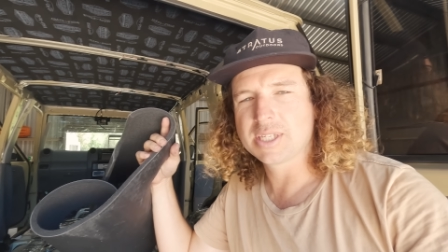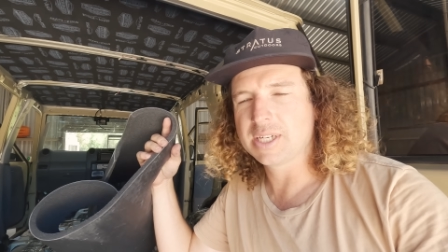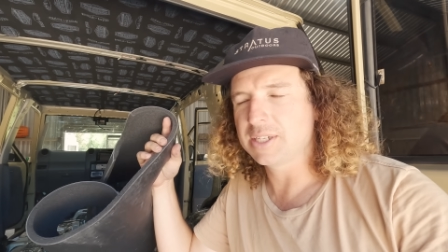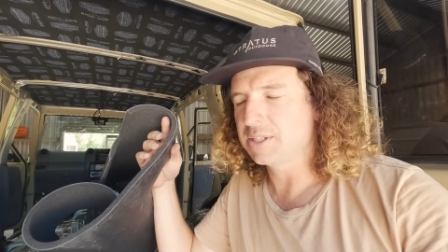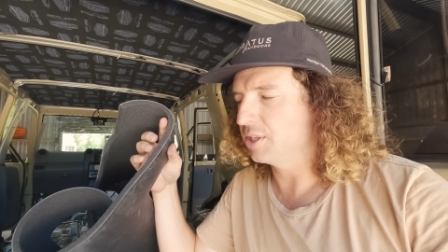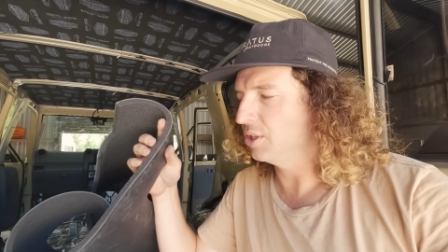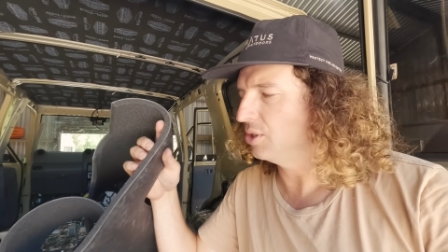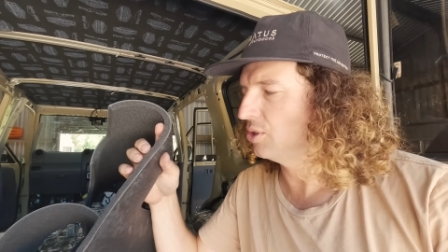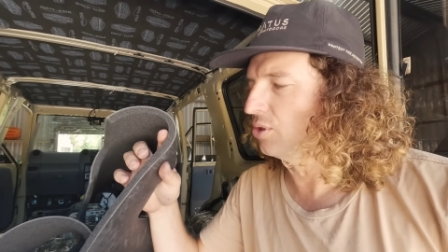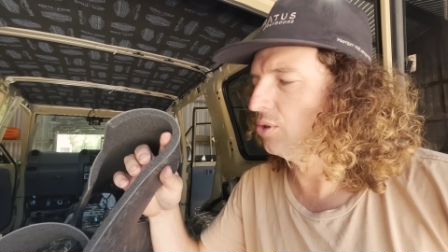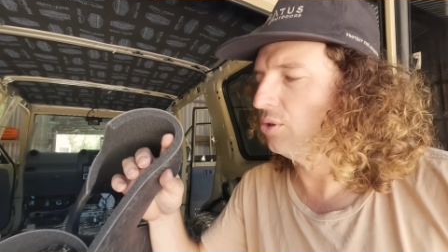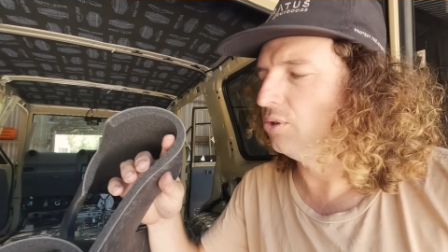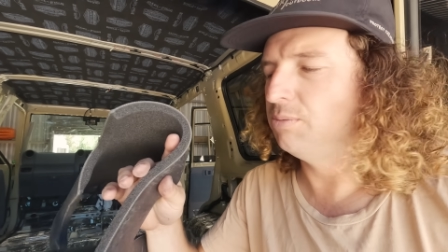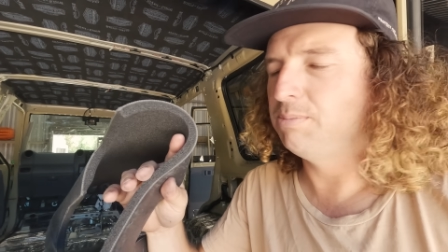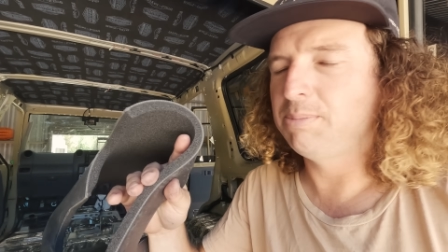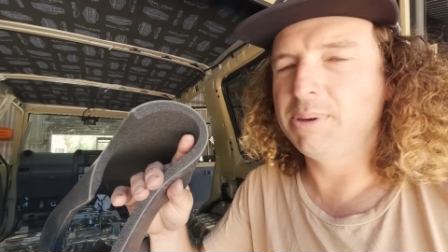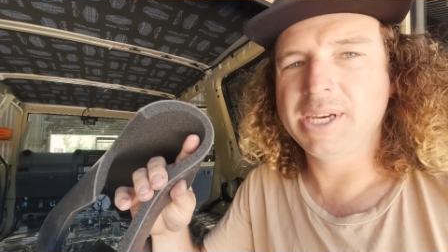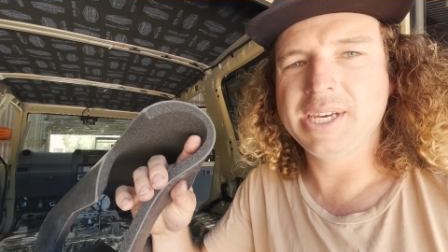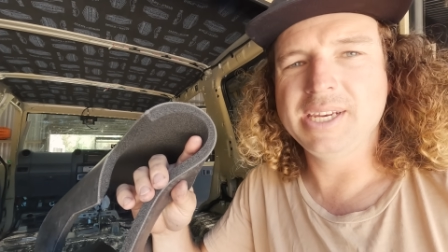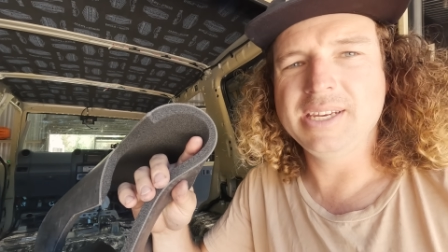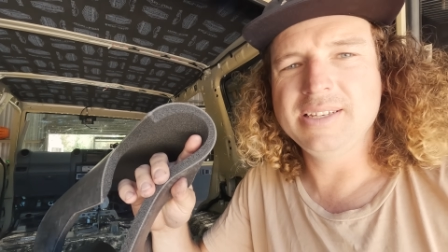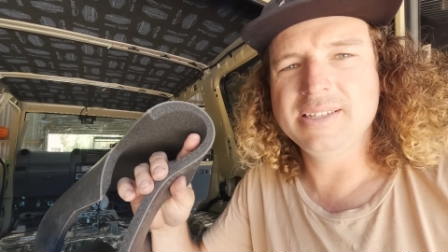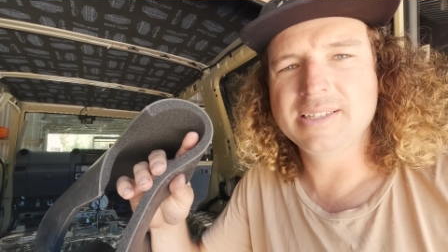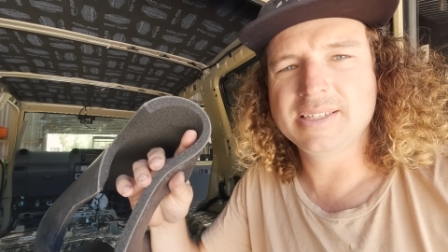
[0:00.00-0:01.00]
So it's a
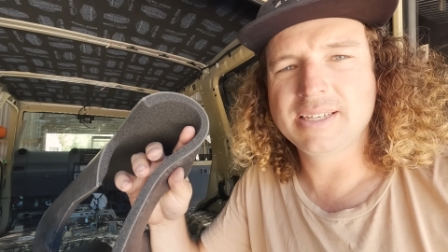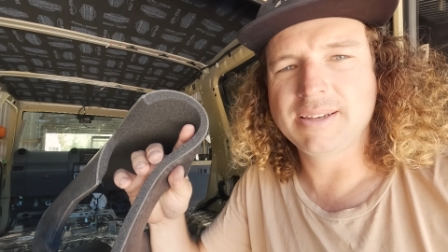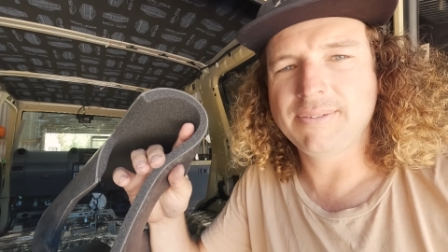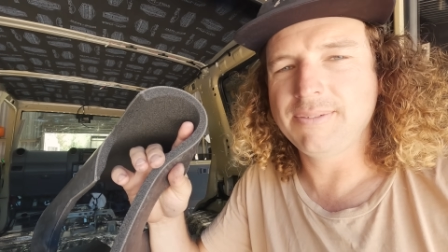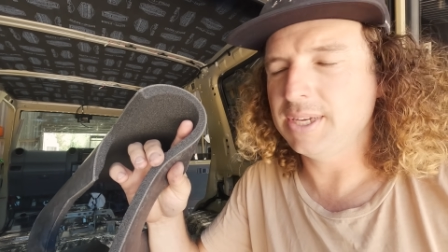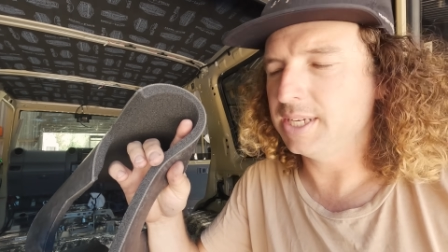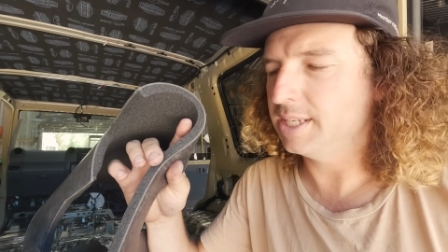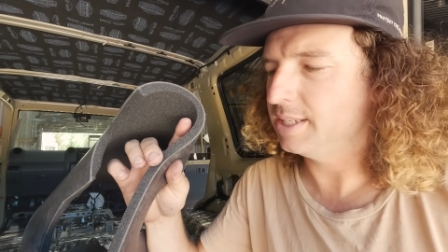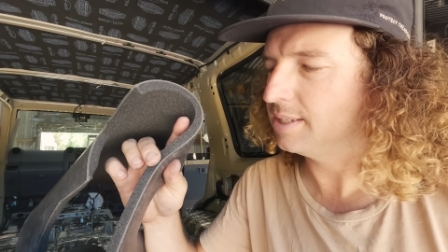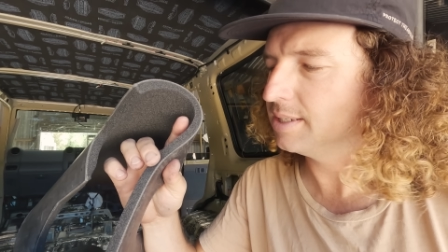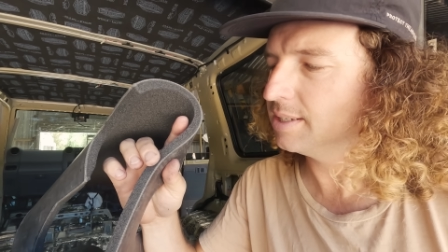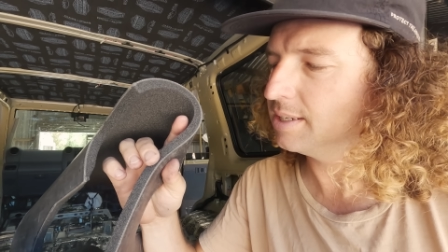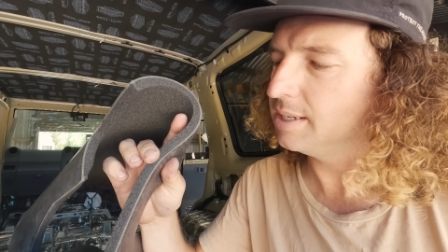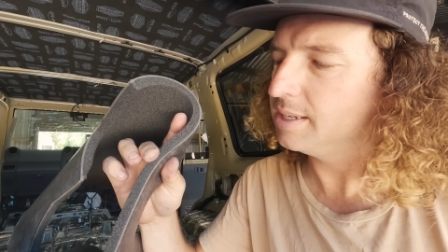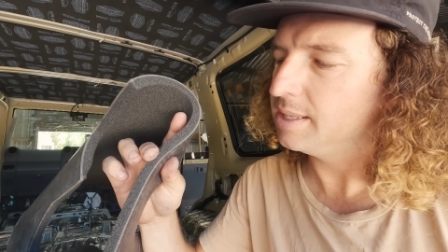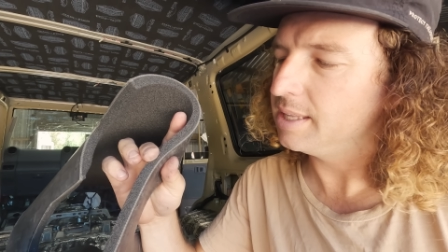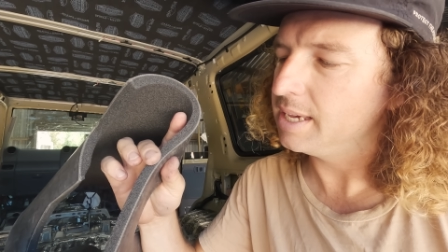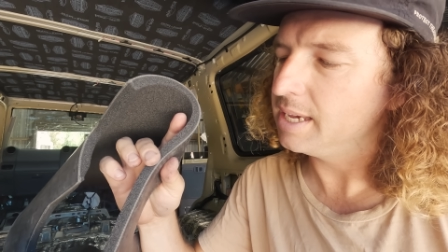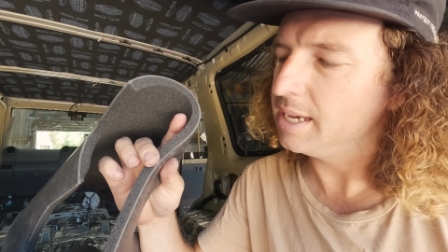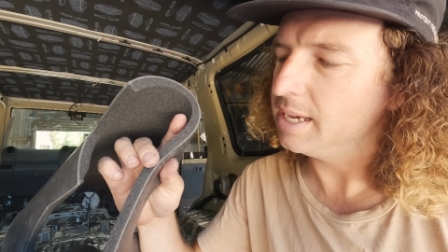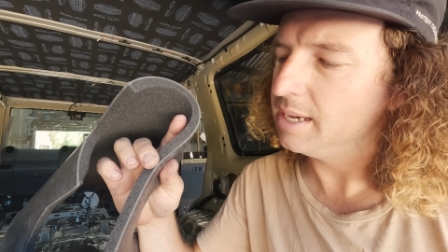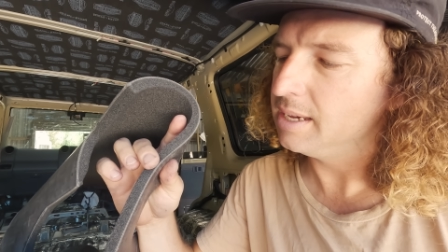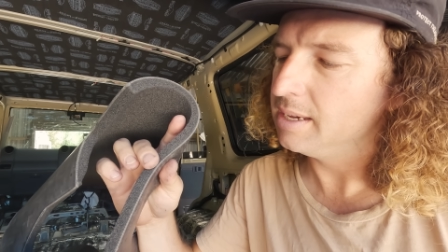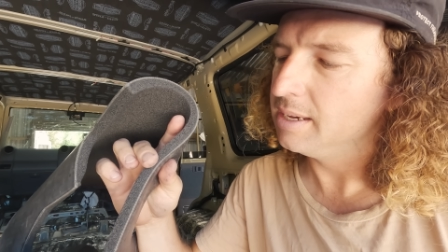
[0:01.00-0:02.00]
2-piece, if you can see
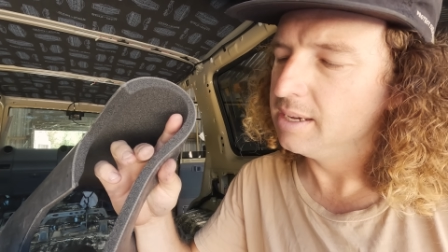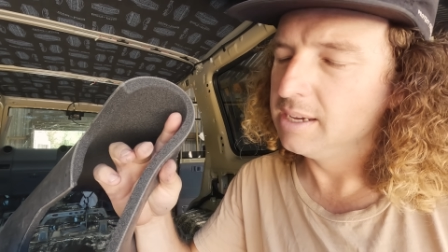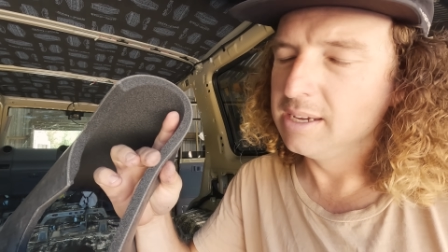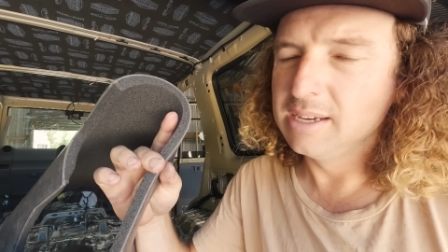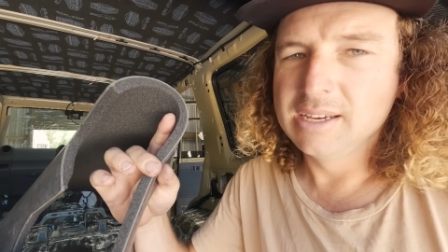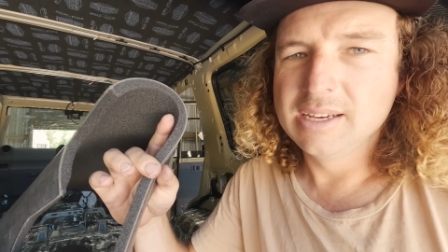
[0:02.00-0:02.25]
there.